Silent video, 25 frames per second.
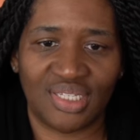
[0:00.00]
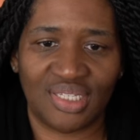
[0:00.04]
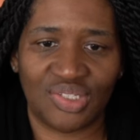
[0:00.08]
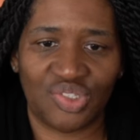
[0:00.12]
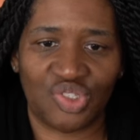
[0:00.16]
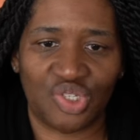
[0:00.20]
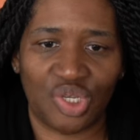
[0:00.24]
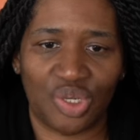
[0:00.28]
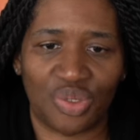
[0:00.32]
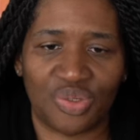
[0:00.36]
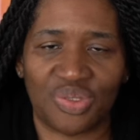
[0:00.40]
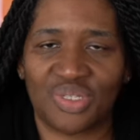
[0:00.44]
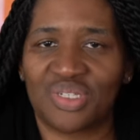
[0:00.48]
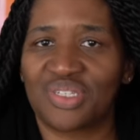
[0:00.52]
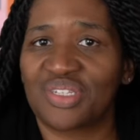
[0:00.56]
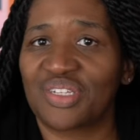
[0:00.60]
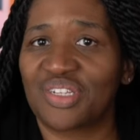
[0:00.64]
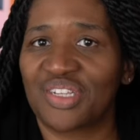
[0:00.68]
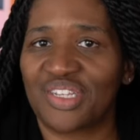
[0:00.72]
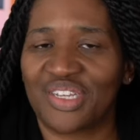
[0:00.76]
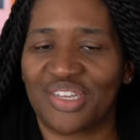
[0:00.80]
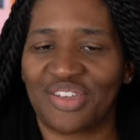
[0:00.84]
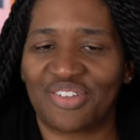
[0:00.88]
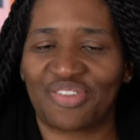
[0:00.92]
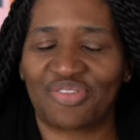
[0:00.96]
He's chosen to
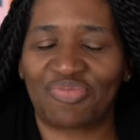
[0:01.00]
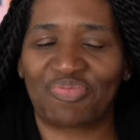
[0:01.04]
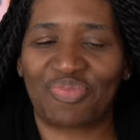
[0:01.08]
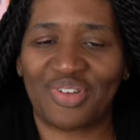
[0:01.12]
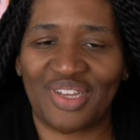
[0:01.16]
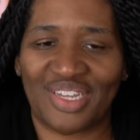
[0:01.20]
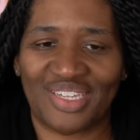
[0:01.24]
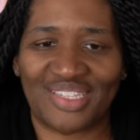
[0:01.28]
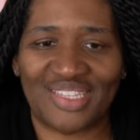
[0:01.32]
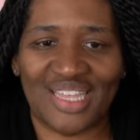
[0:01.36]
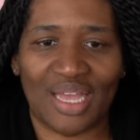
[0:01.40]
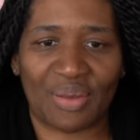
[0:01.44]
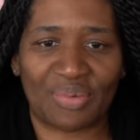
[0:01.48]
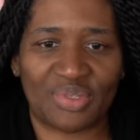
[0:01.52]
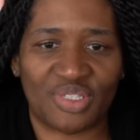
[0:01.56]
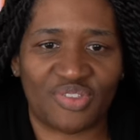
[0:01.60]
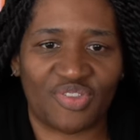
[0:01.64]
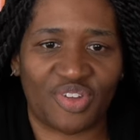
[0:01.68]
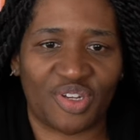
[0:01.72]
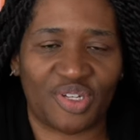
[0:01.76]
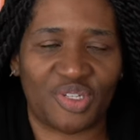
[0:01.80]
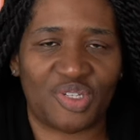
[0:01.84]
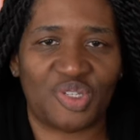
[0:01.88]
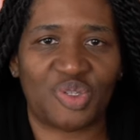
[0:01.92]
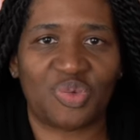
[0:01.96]
leave, but that was
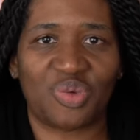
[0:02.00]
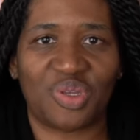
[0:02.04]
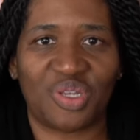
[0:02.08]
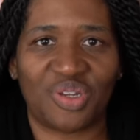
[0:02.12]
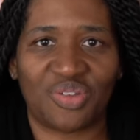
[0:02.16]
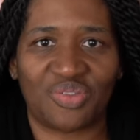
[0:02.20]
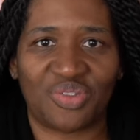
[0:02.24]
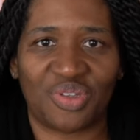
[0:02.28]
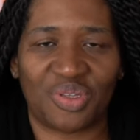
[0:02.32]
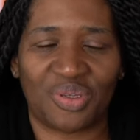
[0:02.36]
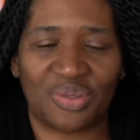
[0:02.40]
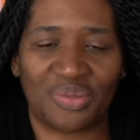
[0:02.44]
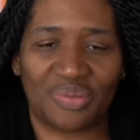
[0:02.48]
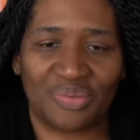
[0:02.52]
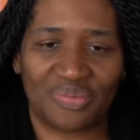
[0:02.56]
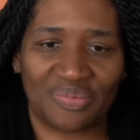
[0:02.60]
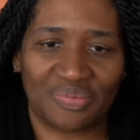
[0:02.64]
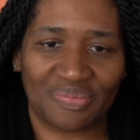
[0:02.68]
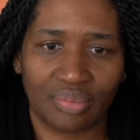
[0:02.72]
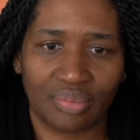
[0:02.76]
very sweet of you.